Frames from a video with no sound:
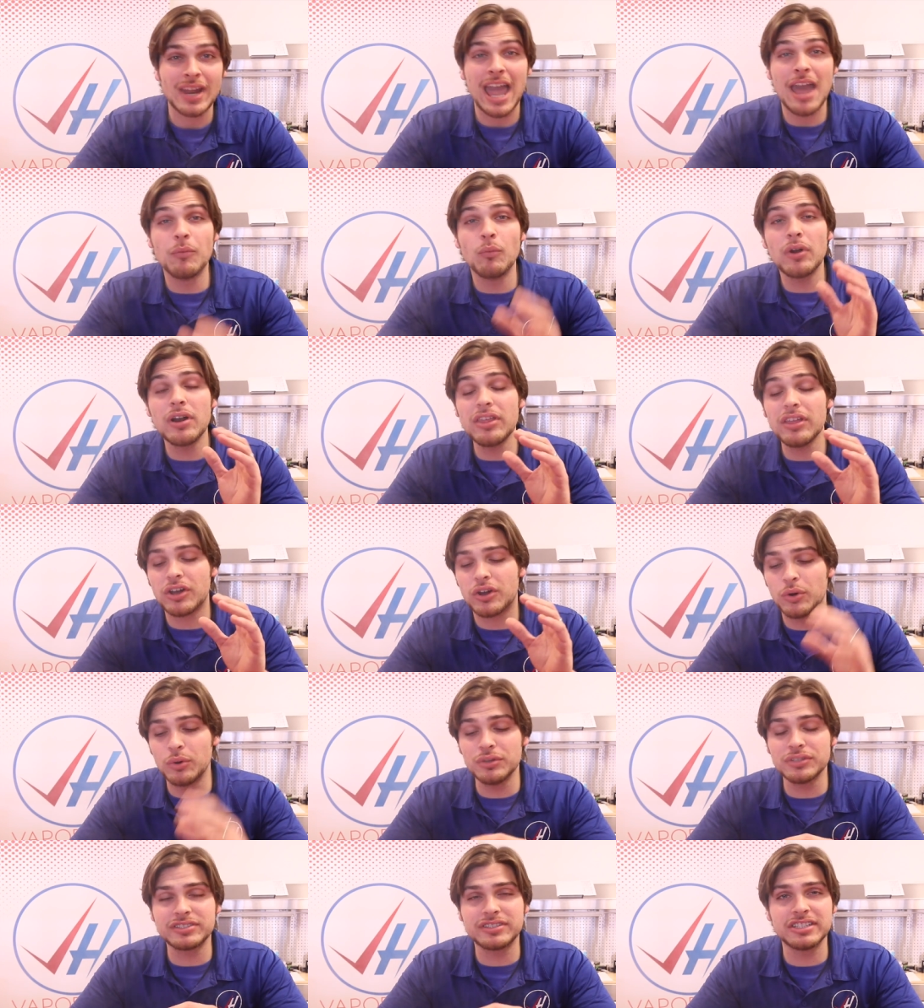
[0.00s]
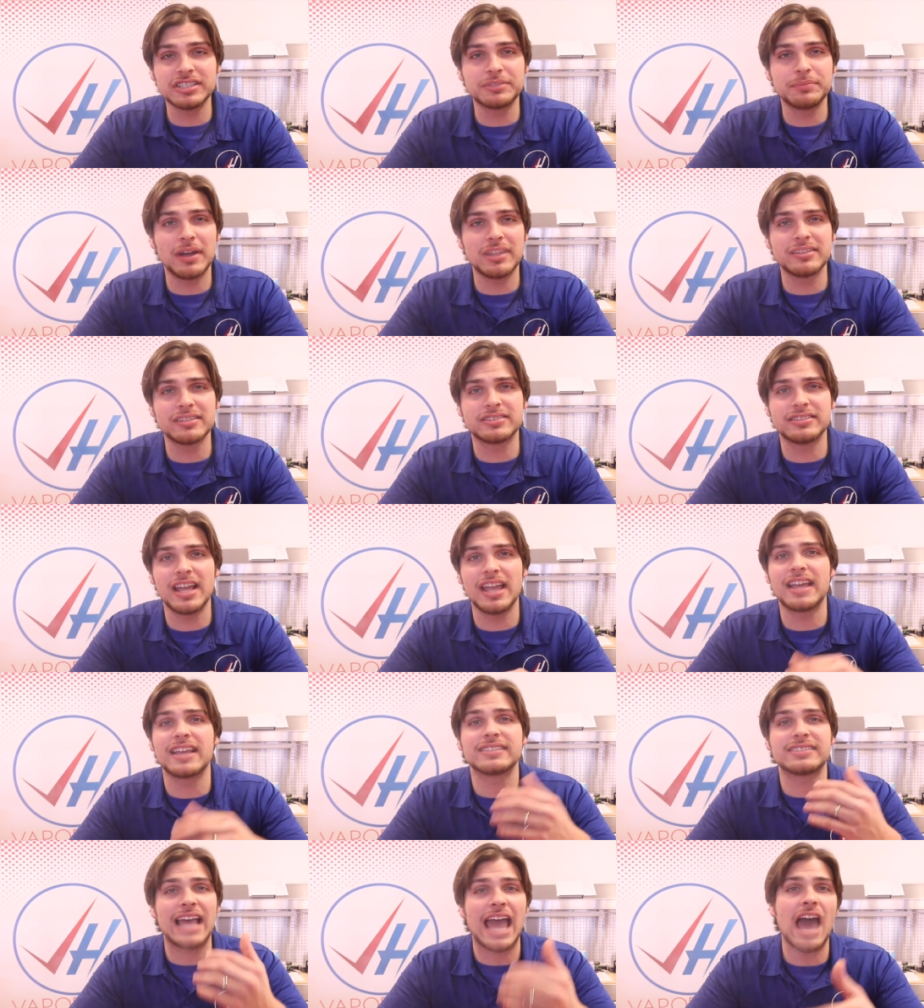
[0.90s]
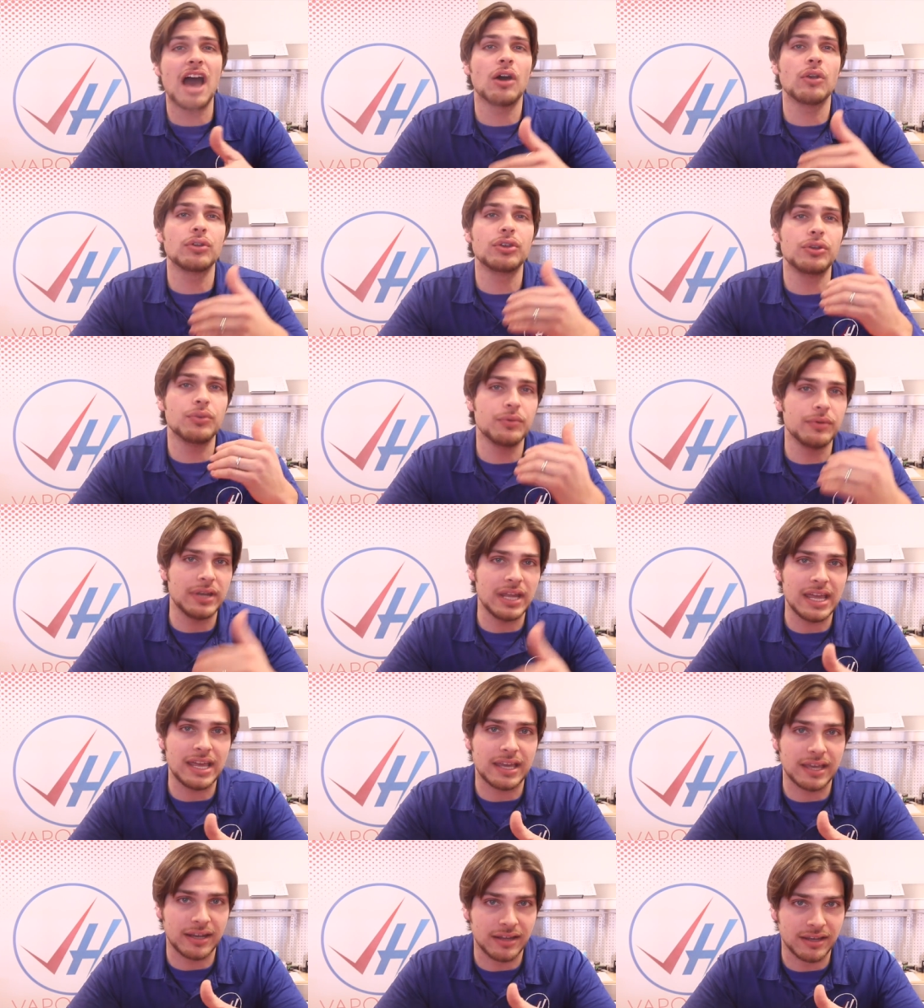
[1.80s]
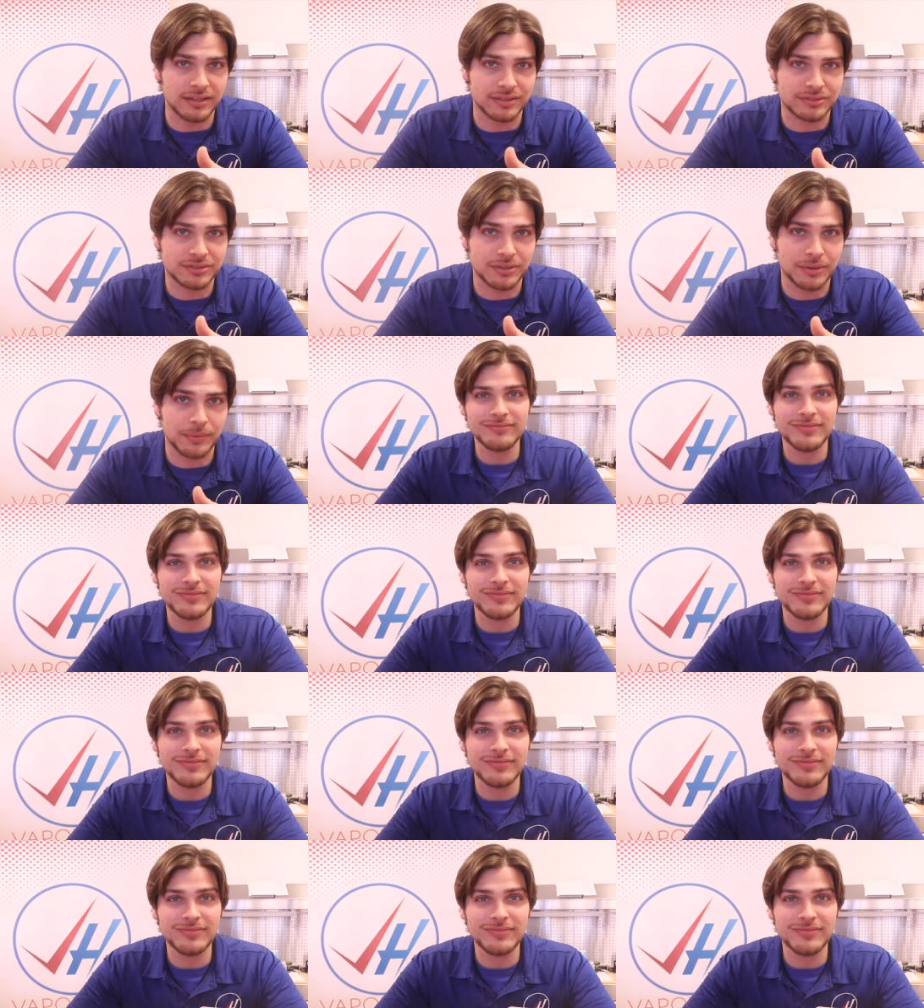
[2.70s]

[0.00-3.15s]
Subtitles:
And one of the coolest things about this tank is how unique it is.